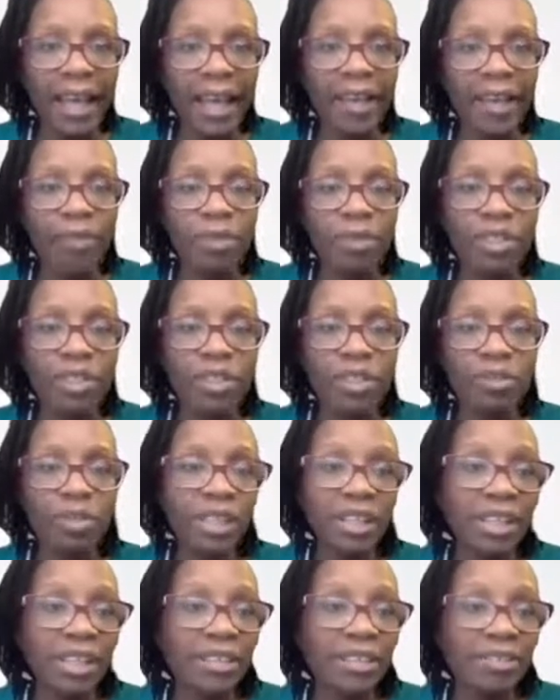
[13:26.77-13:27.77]
and which is
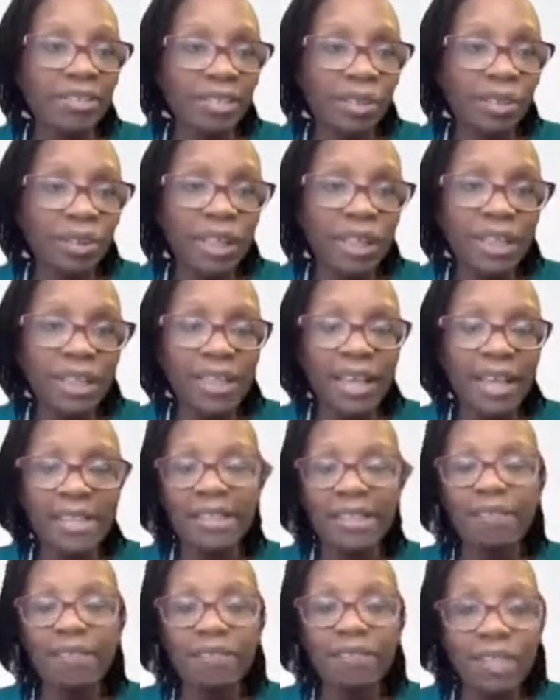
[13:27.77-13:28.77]
really looked at as
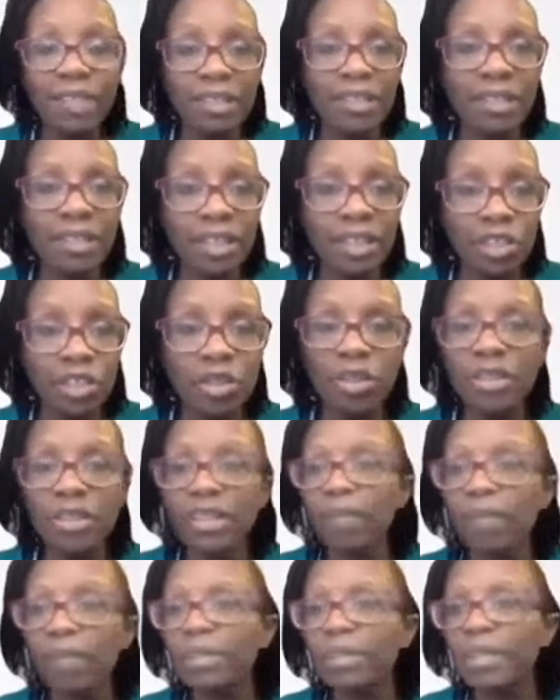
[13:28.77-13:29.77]
the first initial
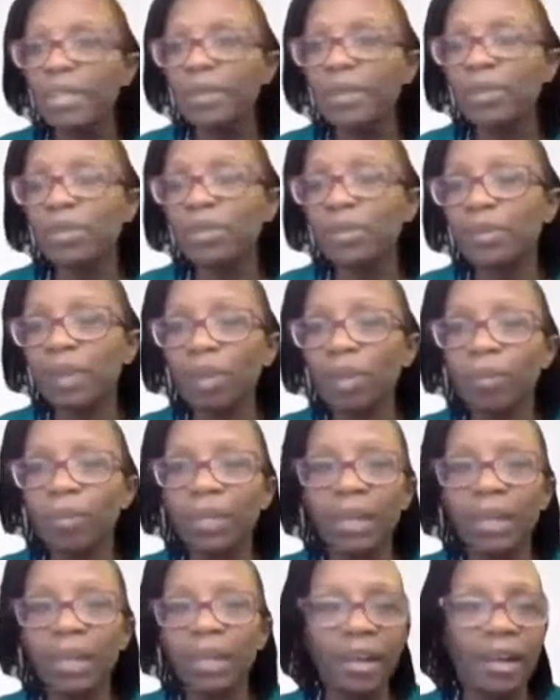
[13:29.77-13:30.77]
step in terms of
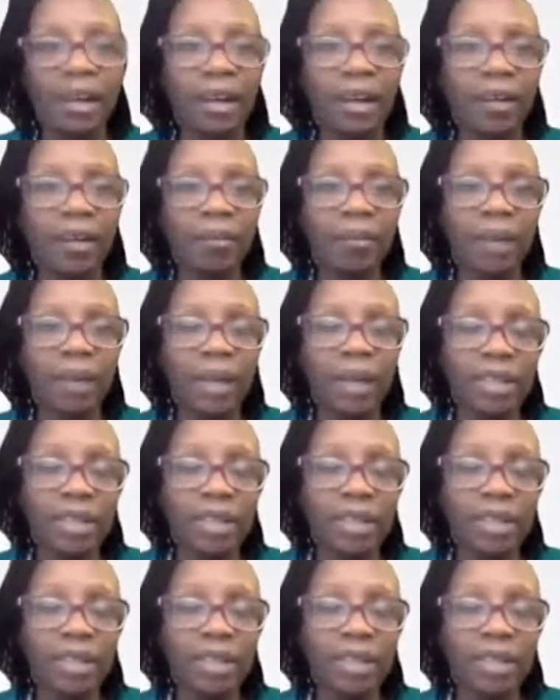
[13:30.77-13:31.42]
developing um,